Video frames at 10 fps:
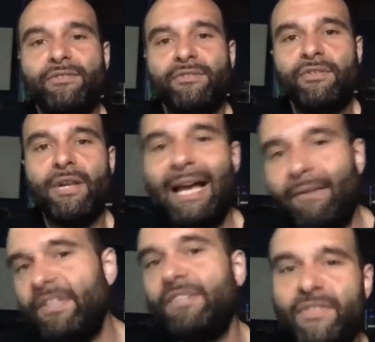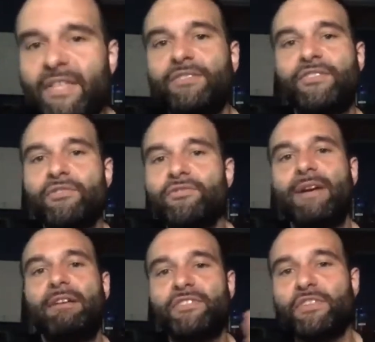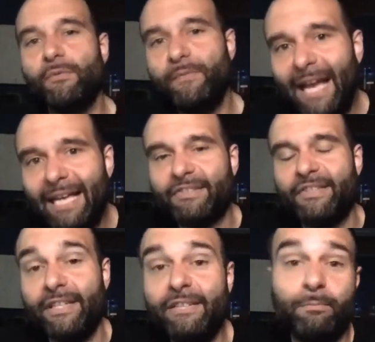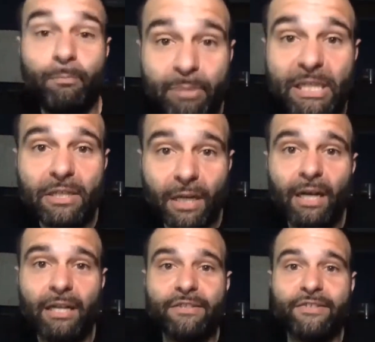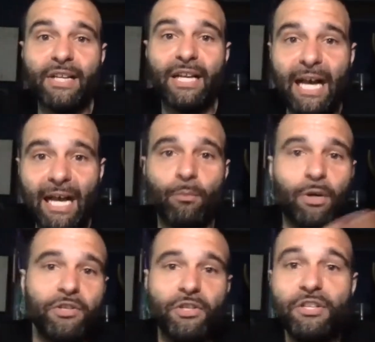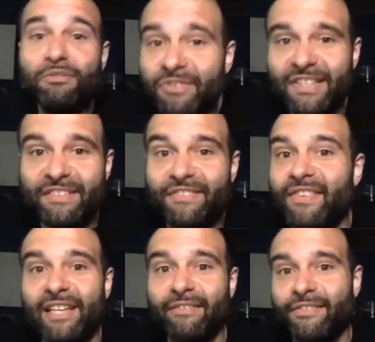to have these things turned around so fast is because I want you to use these things.